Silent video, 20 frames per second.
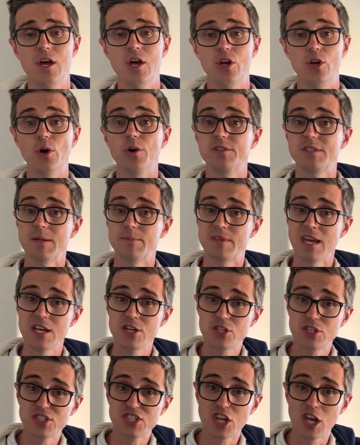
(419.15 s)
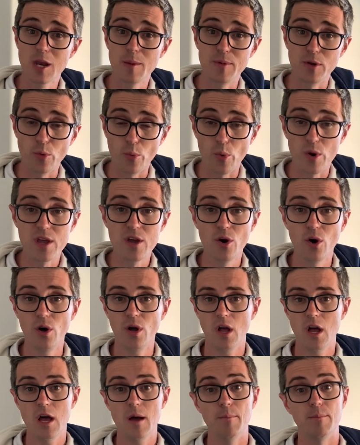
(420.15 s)
No, temptation is going to be real,
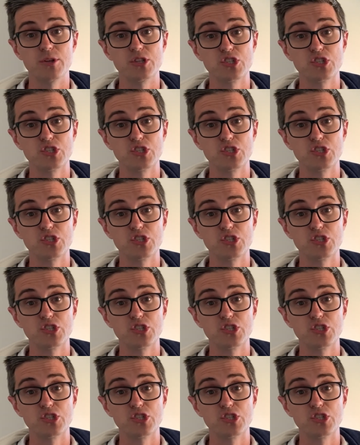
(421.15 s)
but